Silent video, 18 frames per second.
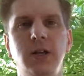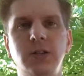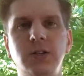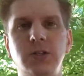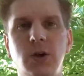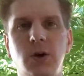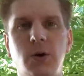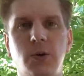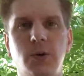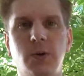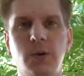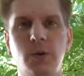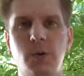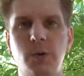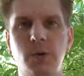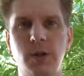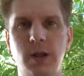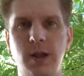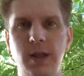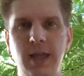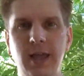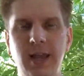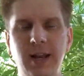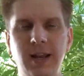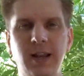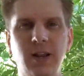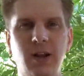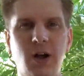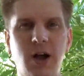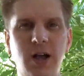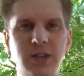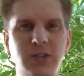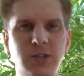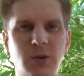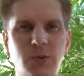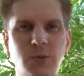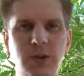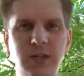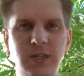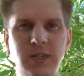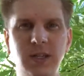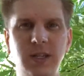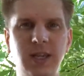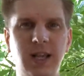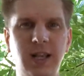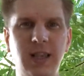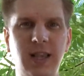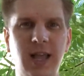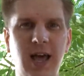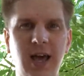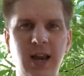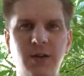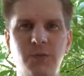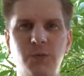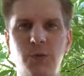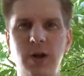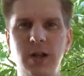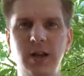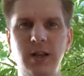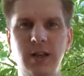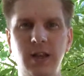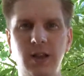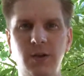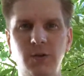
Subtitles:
So, and also recently a lot of what